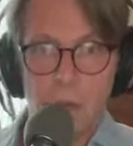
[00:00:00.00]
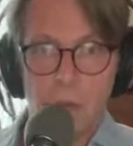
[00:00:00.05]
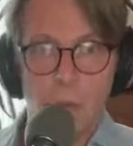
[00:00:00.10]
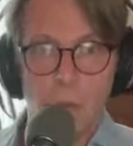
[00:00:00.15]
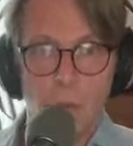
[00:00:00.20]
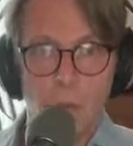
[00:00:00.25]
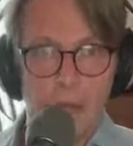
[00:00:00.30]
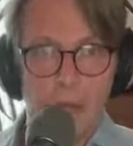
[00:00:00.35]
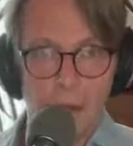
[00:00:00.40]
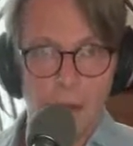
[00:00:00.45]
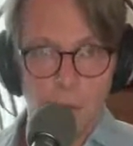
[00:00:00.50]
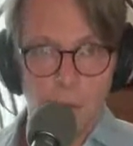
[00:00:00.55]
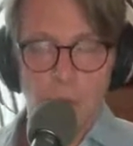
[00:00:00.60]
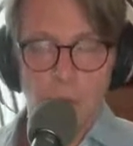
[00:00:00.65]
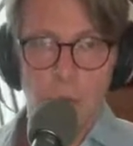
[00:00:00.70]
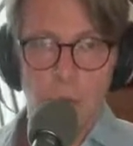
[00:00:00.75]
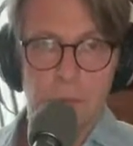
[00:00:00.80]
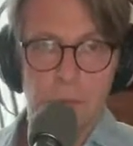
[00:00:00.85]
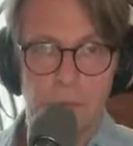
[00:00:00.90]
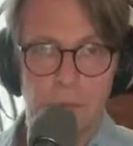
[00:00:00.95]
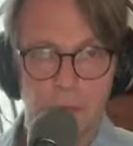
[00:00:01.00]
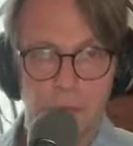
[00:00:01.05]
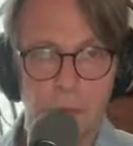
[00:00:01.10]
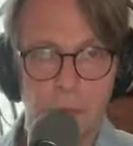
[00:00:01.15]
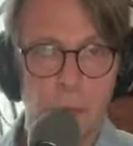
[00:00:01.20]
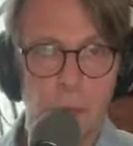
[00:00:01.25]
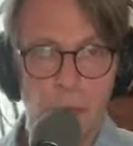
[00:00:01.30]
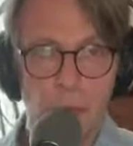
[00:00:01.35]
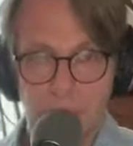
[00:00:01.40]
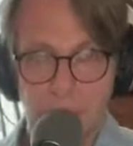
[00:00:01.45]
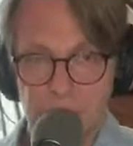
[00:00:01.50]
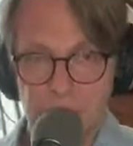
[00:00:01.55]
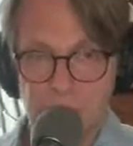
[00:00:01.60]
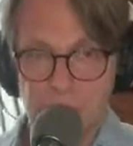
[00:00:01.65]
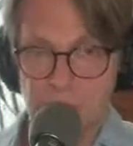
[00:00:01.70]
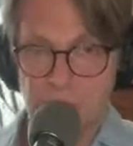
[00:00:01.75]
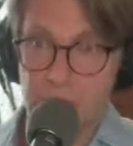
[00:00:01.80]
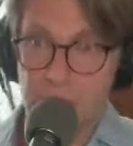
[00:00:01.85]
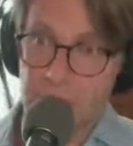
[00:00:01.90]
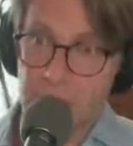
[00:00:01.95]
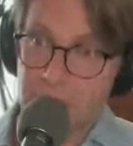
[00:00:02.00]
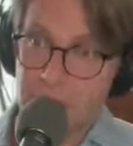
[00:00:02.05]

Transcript: will help open the door for something